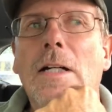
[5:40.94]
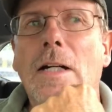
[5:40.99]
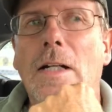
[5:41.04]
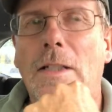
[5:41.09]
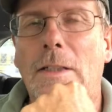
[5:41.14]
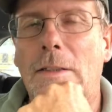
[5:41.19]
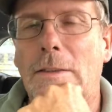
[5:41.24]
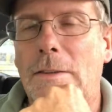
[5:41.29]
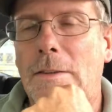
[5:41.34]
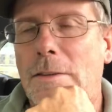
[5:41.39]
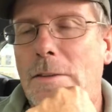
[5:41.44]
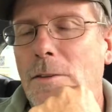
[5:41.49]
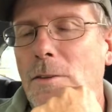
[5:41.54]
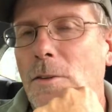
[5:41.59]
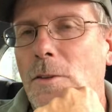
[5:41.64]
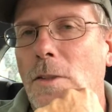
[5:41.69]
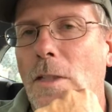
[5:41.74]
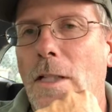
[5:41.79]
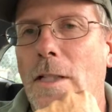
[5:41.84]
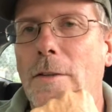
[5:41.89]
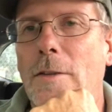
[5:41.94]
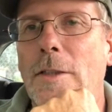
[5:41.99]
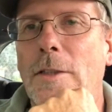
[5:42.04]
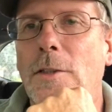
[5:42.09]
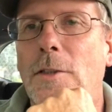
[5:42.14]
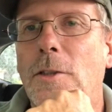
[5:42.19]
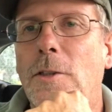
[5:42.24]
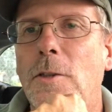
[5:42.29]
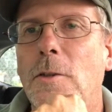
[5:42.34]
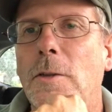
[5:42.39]
a one
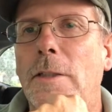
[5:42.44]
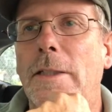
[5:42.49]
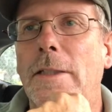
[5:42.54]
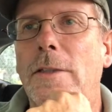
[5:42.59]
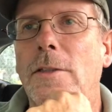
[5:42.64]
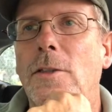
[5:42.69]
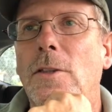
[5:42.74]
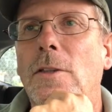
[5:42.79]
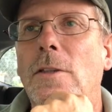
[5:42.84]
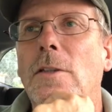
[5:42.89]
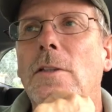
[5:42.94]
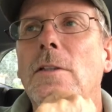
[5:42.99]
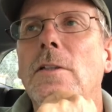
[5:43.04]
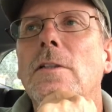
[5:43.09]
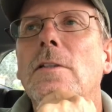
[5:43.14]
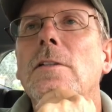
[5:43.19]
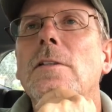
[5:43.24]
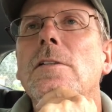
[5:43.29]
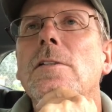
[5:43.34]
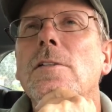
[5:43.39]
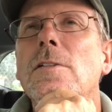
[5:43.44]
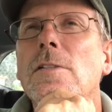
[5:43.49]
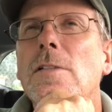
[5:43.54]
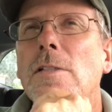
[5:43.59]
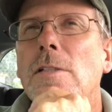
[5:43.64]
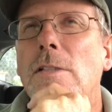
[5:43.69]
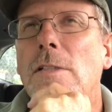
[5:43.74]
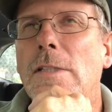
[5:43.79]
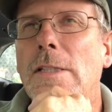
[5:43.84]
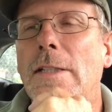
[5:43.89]
hundred two inch
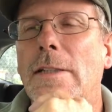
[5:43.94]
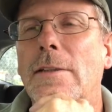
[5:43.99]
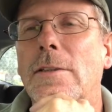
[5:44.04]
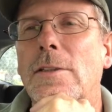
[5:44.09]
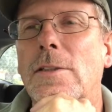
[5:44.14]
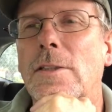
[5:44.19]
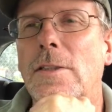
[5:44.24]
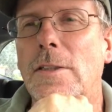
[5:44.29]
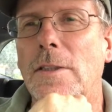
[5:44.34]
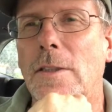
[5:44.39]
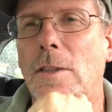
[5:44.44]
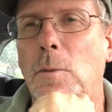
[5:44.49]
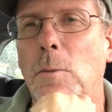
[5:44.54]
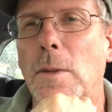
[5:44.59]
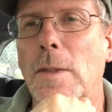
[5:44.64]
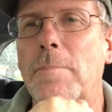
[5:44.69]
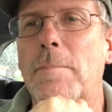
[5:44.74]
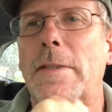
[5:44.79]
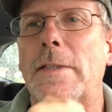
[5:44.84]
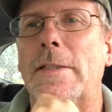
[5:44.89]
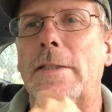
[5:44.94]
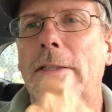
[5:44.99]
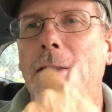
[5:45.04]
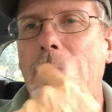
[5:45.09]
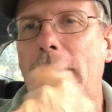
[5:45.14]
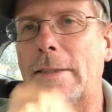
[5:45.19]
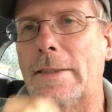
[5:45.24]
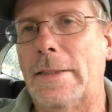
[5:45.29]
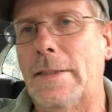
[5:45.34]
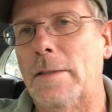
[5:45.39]
stainless steel whip
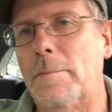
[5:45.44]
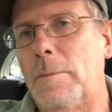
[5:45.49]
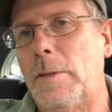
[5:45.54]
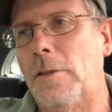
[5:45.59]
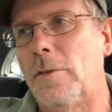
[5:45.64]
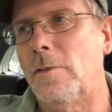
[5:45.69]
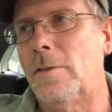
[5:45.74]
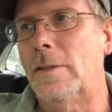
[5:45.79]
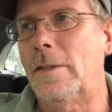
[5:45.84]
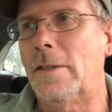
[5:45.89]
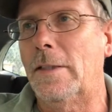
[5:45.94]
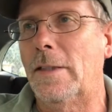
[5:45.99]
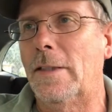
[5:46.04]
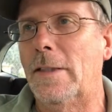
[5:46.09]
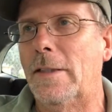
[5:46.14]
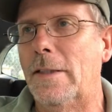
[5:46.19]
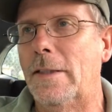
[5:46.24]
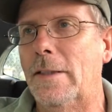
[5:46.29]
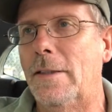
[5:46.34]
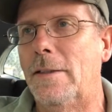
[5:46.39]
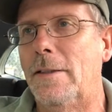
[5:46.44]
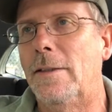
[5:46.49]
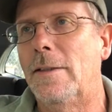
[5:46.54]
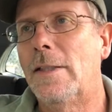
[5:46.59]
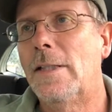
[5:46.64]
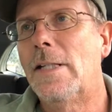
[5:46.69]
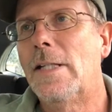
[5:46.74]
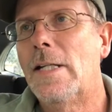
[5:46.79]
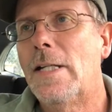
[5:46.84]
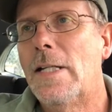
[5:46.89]
antenna that I'm using, and
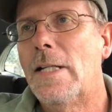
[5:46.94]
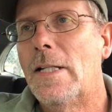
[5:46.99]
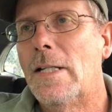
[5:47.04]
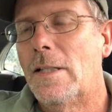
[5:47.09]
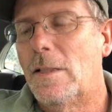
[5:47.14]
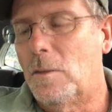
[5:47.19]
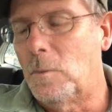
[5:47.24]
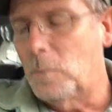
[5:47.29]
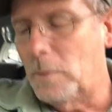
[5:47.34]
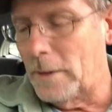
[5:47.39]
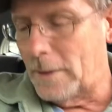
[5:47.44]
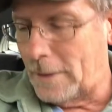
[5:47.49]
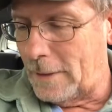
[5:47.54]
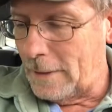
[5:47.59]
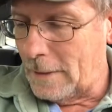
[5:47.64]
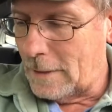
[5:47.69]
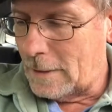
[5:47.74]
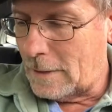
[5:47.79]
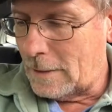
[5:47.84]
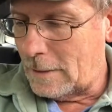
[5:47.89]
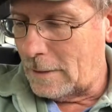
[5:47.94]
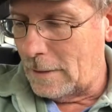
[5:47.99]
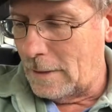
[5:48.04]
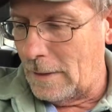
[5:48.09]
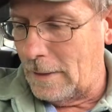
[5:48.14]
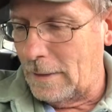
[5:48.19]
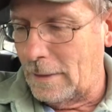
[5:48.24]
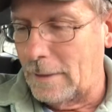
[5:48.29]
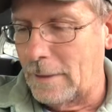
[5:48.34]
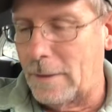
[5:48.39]
with this
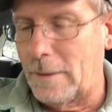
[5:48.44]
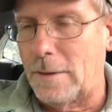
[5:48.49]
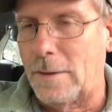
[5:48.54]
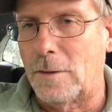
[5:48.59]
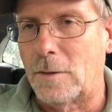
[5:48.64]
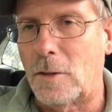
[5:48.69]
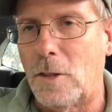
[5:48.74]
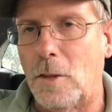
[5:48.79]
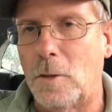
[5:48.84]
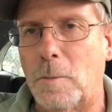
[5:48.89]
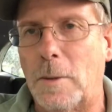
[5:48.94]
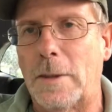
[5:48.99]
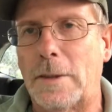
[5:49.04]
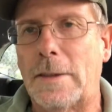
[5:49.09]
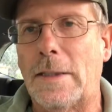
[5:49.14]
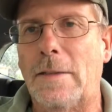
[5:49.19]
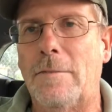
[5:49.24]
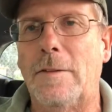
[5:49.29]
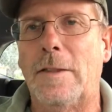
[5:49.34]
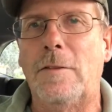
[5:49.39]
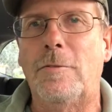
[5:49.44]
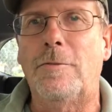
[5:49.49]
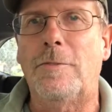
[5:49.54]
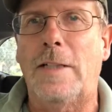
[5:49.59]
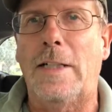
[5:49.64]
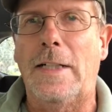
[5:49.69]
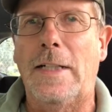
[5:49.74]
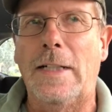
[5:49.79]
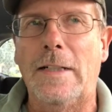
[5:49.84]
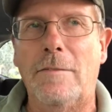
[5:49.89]
uh, little Cobra
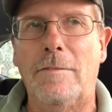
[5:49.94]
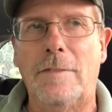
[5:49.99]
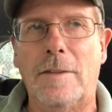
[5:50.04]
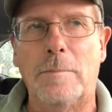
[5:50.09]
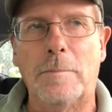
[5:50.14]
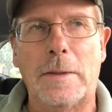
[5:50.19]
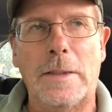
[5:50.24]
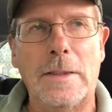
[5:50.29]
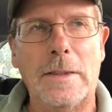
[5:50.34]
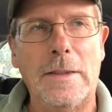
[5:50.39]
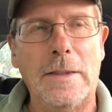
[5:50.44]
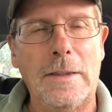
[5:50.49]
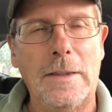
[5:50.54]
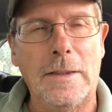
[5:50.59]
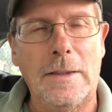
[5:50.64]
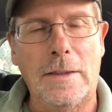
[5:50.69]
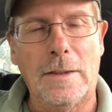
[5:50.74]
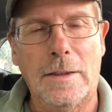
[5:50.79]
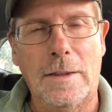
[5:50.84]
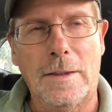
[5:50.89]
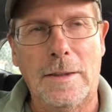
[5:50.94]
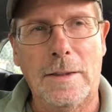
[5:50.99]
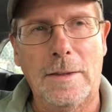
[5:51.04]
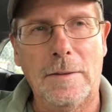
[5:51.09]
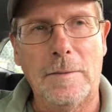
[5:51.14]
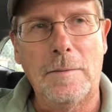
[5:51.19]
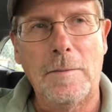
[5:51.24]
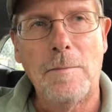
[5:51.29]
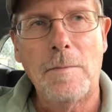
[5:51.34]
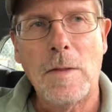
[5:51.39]
seventy-five, I'm getting uh,
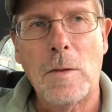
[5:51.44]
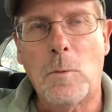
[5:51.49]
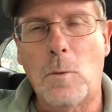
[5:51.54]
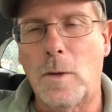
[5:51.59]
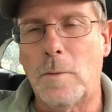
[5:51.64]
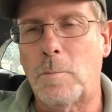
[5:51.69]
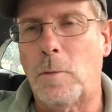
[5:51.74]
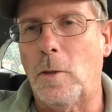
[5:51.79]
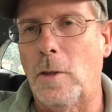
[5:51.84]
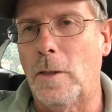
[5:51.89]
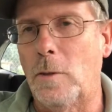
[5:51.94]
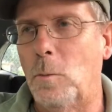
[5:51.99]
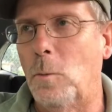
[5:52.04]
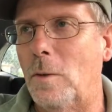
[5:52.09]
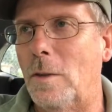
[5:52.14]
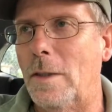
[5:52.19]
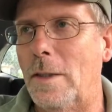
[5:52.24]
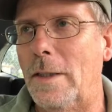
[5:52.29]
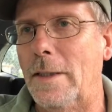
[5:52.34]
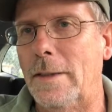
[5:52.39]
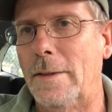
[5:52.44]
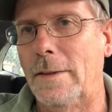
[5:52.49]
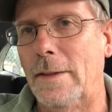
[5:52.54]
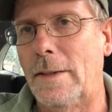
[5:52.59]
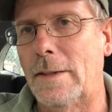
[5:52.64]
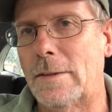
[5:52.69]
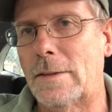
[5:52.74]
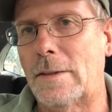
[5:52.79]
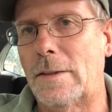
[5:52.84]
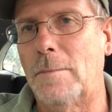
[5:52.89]
one point one
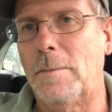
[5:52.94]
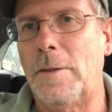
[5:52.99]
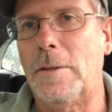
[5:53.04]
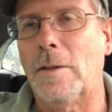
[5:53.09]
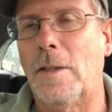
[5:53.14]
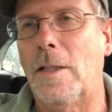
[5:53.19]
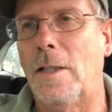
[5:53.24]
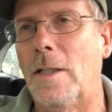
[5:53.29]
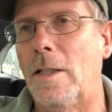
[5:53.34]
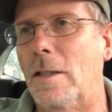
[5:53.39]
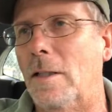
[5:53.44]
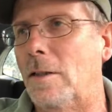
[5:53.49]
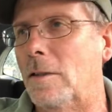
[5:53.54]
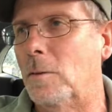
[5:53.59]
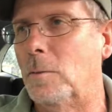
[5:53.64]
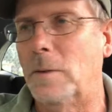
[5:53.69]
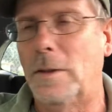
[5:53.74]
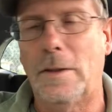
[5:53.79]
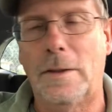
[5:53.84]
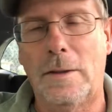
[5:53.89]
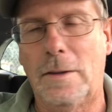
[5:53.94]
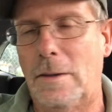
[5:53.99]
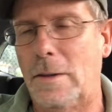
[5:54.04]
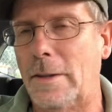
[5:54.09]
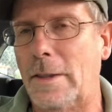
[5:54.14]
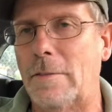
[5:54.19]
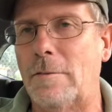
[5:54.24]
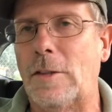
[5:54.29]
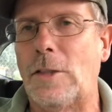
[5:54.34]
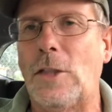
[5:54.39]
S W R all the way on
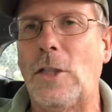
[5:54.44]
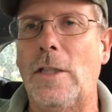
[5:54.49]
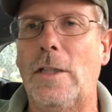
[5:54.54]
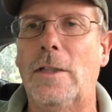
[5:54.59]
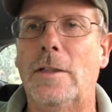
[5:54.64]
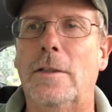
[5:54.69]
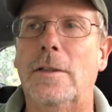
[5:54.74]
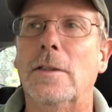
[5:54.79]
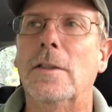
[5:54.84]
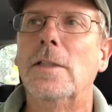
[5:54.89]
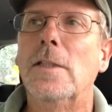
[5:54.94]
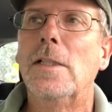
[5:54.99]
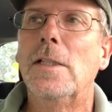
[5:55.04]
every channel,